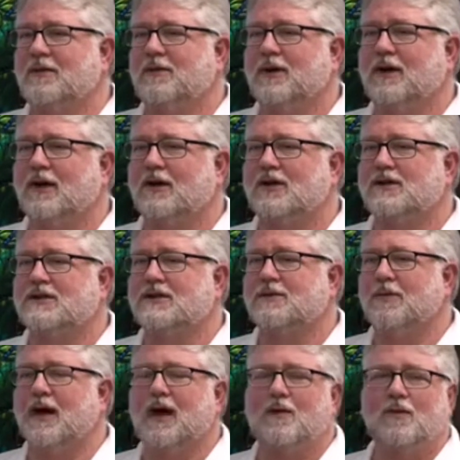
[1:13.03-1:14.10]
because the
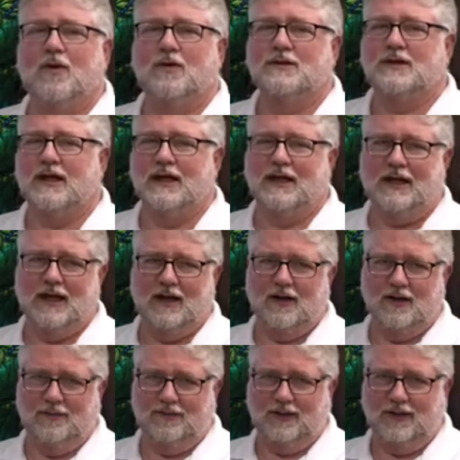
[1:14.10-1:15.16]
mom won't take
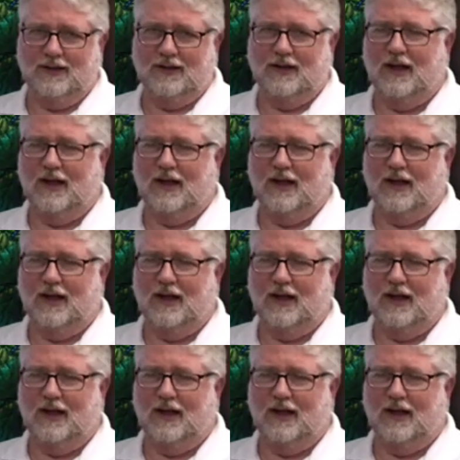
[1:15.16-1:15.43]
care of it.